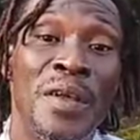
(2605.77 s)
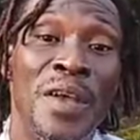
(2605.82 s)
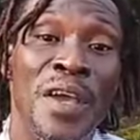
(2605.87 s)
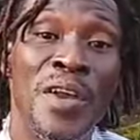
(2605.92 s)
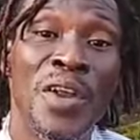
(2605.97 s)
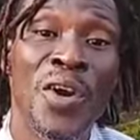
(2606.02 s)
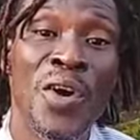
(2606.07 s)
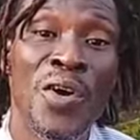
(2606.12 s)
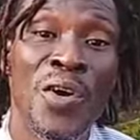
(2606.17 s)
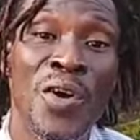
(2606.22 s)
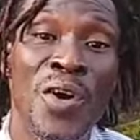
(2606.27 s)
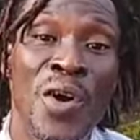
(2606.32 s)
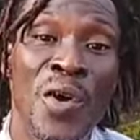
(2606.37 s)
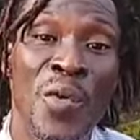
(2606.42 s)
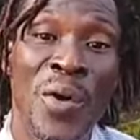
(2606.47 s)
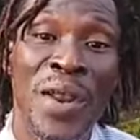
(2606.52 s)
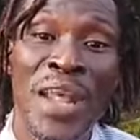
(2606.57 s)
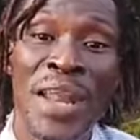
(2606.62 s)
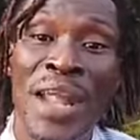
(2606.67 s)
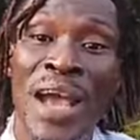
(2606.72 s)
You know,
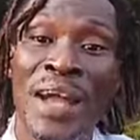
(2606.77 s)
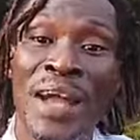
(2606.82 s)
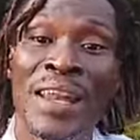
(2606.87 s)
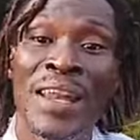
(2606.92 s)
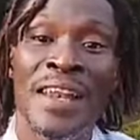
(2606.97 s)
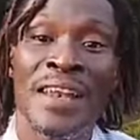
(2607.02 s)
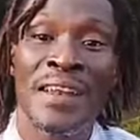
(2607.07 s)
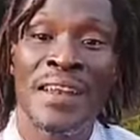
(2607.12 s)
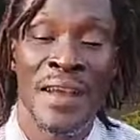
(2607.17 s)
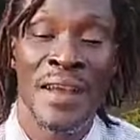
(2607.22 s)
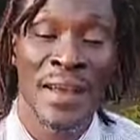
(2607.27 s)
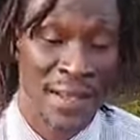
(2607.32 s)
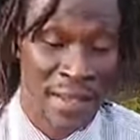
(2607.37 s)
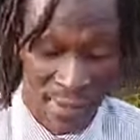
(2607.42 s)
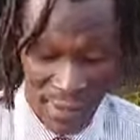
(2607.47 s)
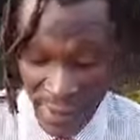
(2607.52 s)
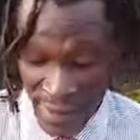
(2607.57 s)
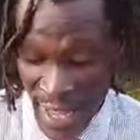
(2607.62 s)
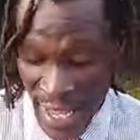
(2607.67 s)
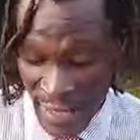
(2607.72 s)
whether not,
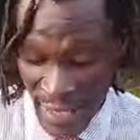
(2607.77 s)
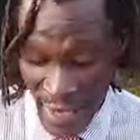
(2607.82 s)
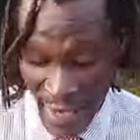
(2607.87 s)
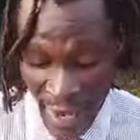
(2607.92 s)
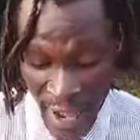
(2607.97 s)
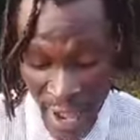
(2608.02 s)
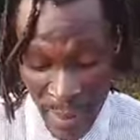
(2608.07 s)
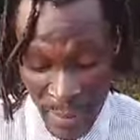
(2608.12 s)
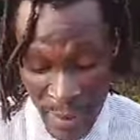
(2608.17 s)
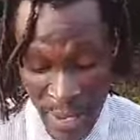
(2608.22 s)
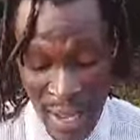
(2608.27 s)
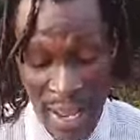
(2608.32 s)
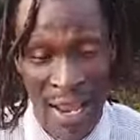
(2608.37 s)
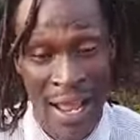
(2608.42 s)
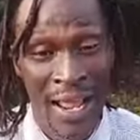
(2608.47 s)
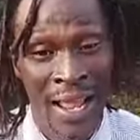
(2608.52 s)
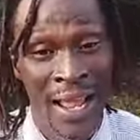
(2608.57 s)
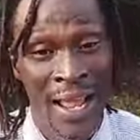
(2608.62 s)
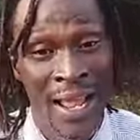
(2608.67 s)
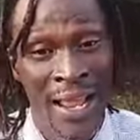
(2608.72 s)
not the um,
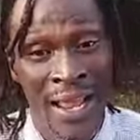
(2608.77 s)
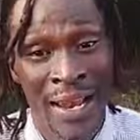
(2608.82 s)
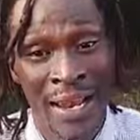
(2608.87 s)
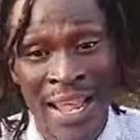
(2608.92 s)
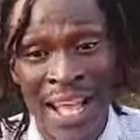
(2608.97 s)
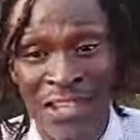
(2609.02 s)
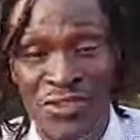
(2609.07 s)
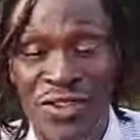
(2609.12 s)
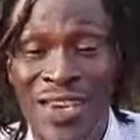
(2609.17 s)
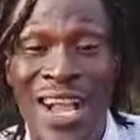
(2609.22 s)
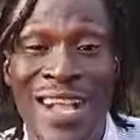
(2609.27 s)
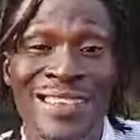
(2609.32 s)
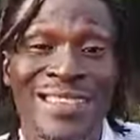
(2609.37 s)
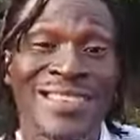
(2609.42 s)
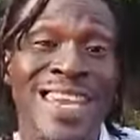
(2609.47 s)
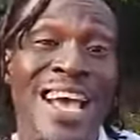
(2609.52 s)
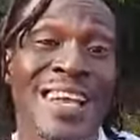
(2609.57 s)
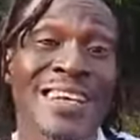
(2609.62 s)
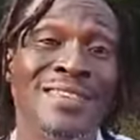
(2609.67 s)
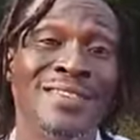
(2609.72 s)
electrical
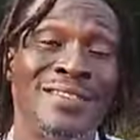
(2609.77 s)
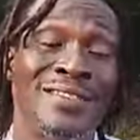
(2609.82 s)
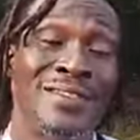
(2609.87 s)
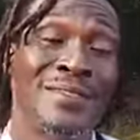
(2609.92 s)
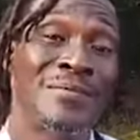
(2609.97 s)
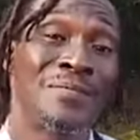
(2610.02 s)
sites,